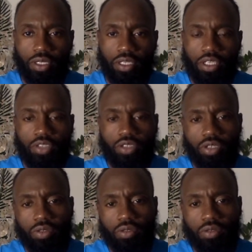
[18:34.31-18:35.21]

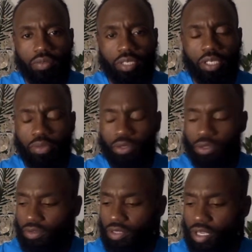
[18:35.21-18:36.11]
So people,
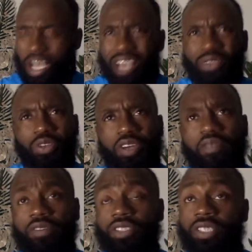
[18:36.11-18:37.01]
I don't know if I've
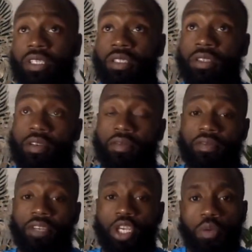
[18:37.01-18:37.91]
said enough,
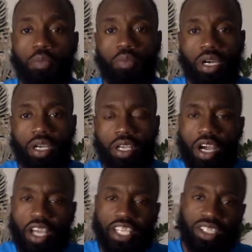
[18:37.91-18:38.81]
but
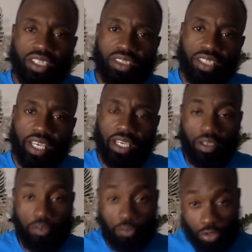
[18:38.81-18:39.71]
it doesn't take a
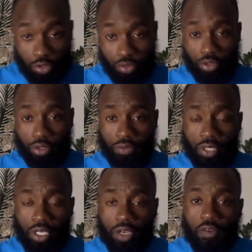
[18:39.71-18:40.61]
funeral
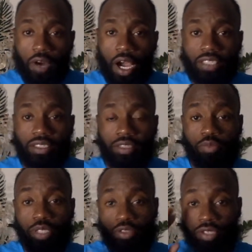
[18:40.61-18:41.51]
for us to
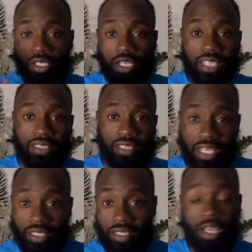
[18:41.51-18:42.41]
be realizing at
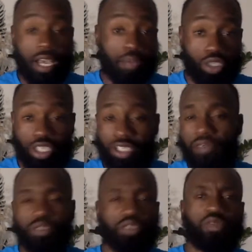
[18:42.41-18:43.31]
the time, because
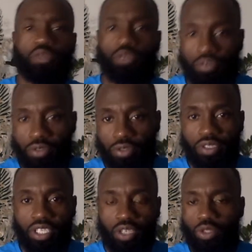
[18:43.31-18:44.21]
after the funeral,
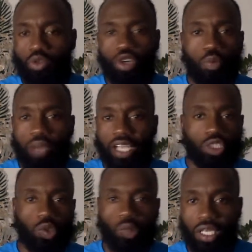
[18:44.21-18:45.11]
we will go back
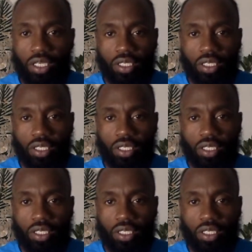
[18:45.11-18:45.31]
to our